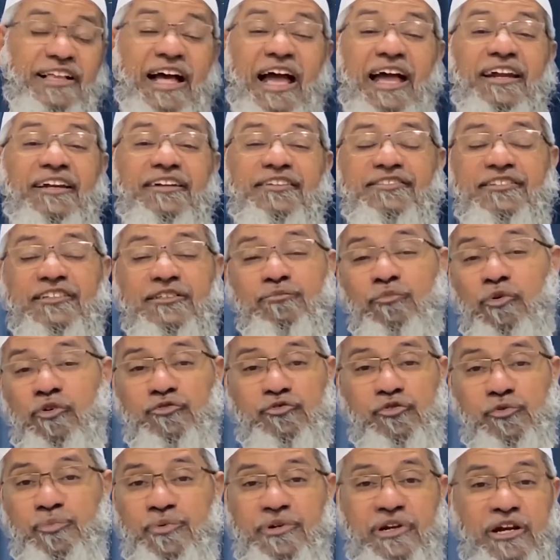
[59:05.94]
science is more
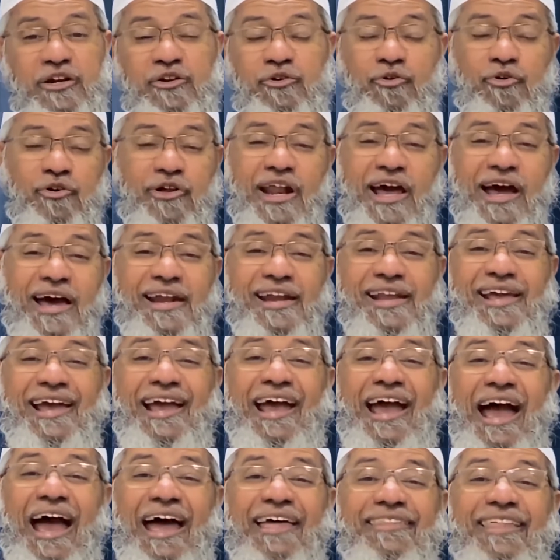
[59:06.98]
superior to Quran,
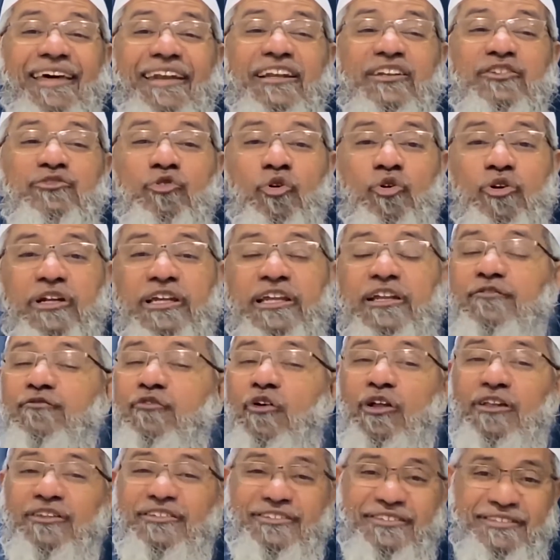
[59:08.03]
and that is totally
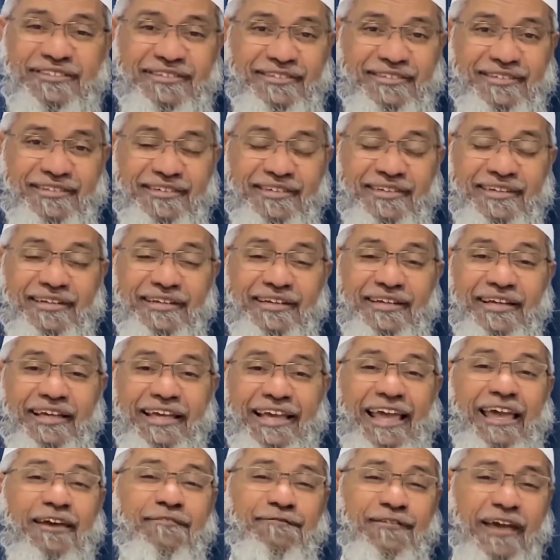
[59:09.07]
false.
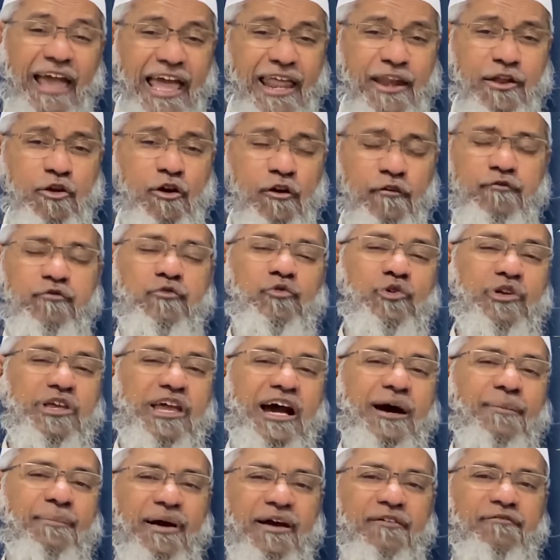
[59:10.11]
If any of you
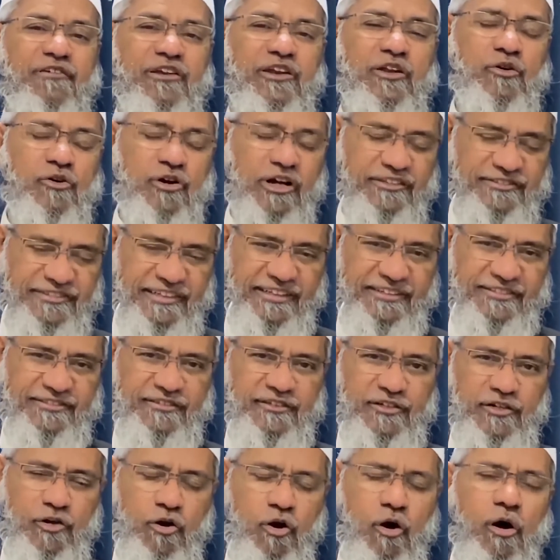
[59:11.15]
hear my video cassettes
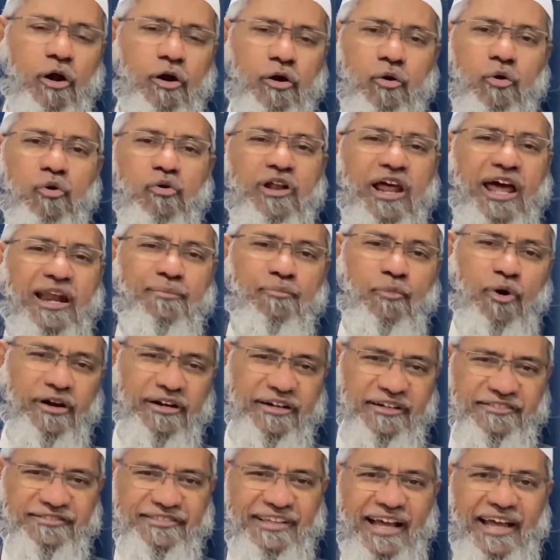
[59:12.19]
on Quran
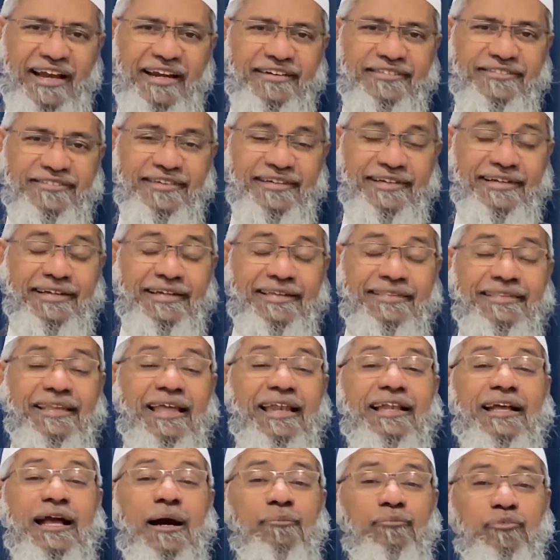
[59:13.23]
modern science,
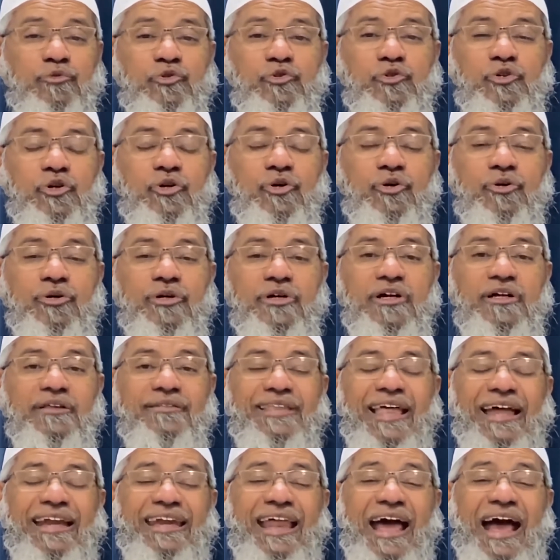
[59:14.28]
they'll come to know
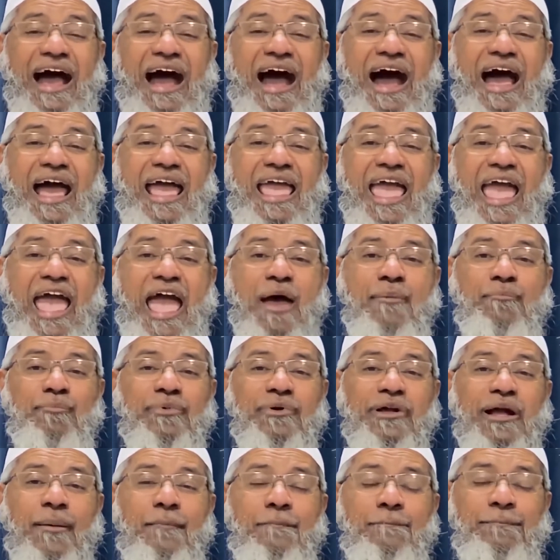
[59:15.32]
that I
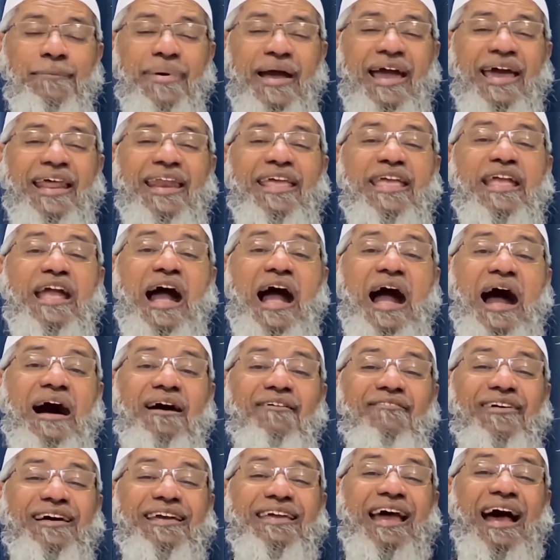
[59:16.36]
am comparing
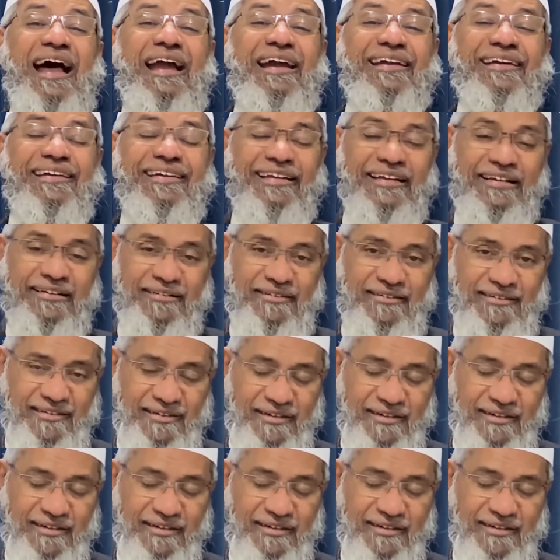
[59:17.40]
our yardstick,